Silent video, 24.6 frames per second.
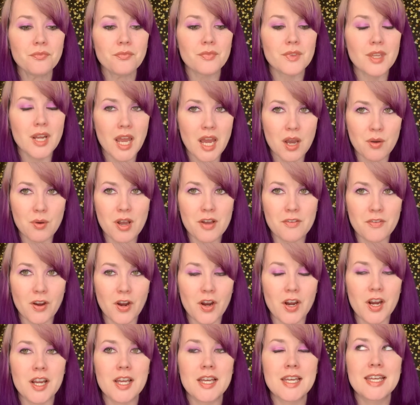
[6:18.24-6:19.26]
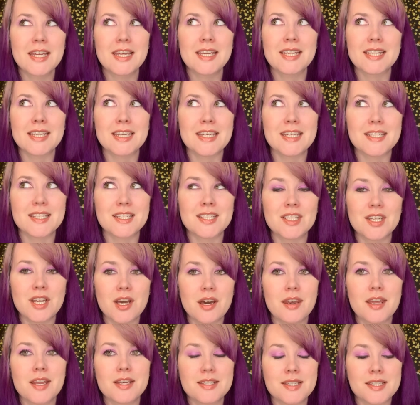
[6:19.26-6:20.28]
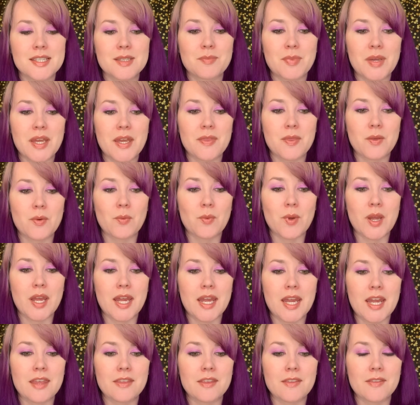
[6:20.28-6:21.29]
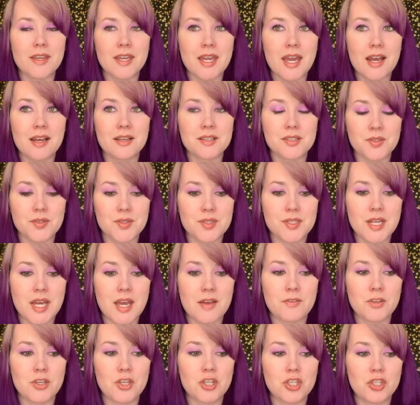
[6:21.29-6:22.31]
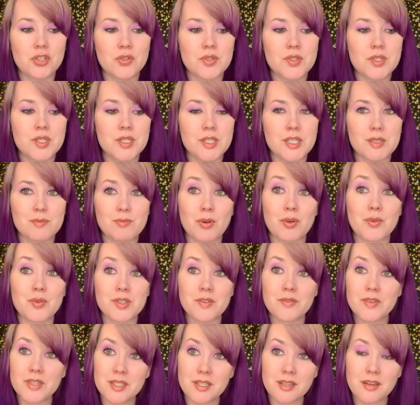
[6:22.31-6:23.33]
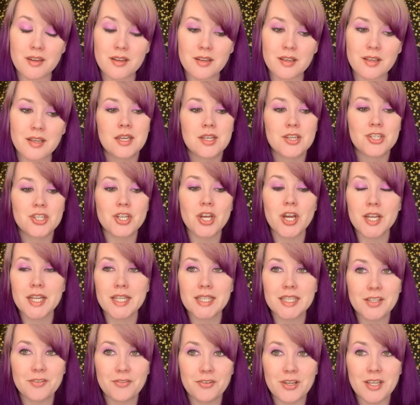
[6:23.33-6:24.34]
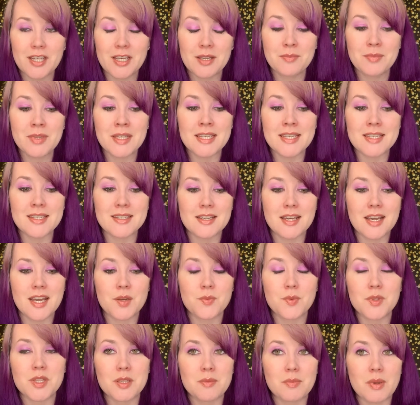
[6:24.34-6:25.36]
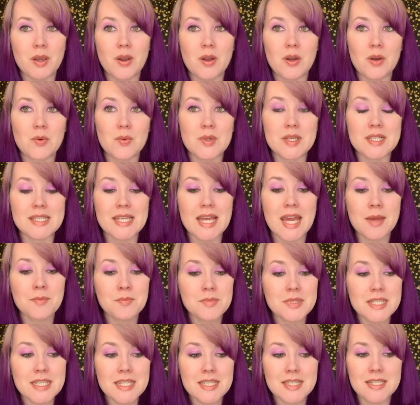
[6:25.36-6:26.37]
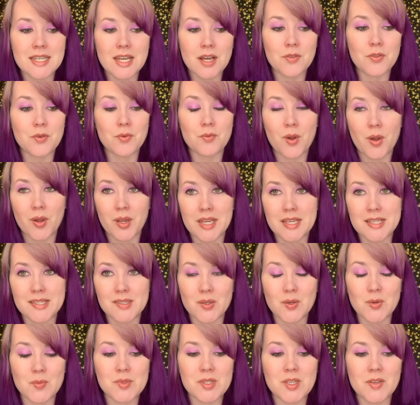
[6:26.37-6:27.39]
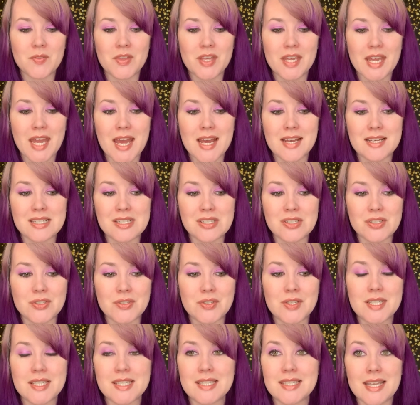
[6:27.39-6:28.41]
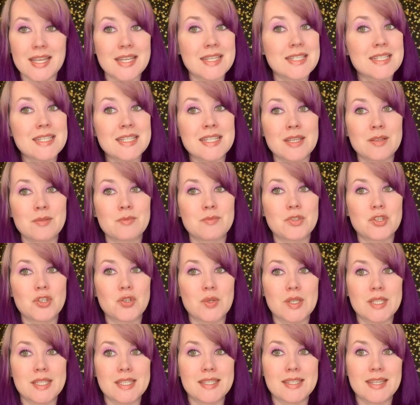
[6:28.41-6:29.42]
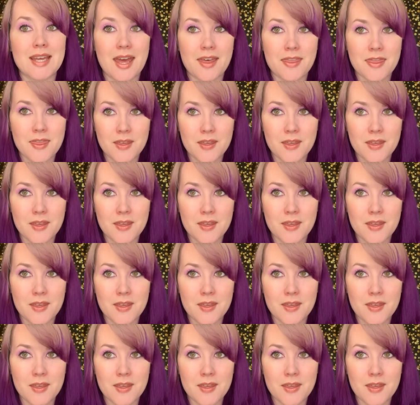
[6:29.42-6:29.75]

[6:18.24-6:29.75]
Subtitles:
However, he did not anticipate the way that the castle staff used to dispose of the dung. Shockingly for him, he died when the barrow was emptied down the rocky slopes of the castle, sending him to his death.